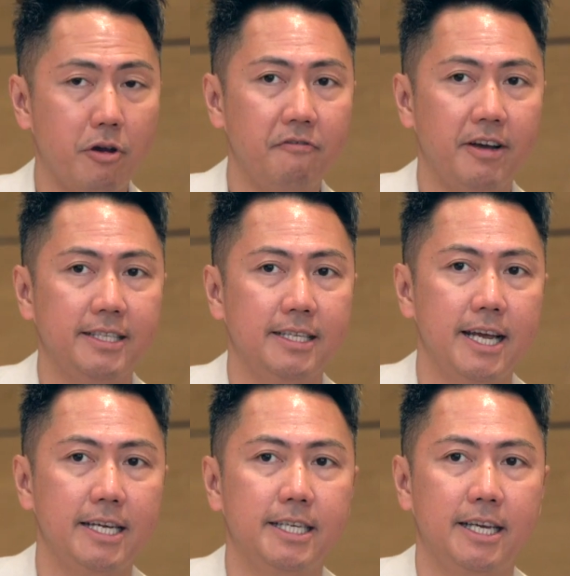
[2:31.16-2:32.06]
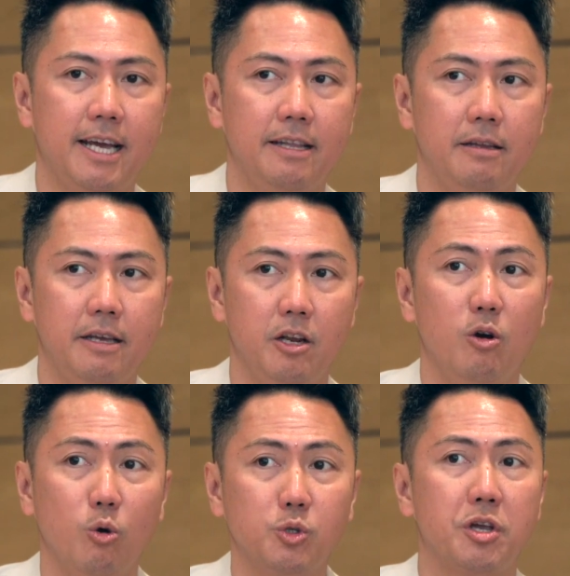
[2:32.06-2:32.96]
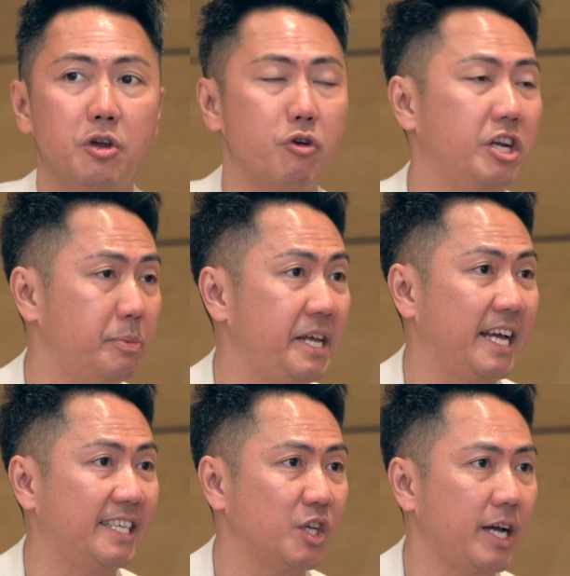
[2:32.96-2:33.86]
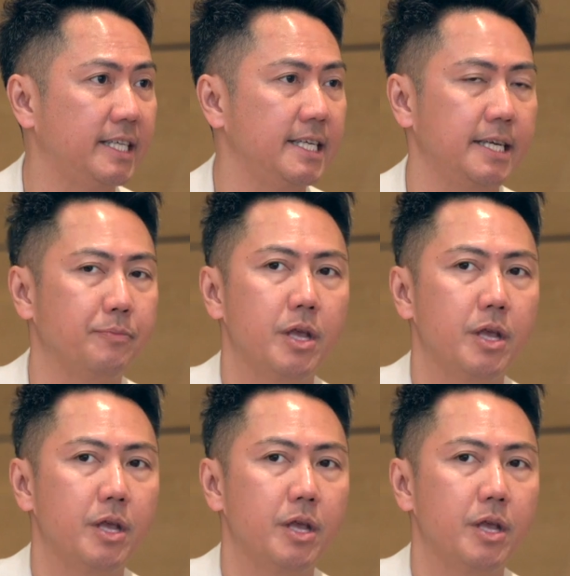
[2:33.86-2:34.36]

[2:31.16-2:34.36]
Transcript: very fascinating and, you know, also incredibly exciting.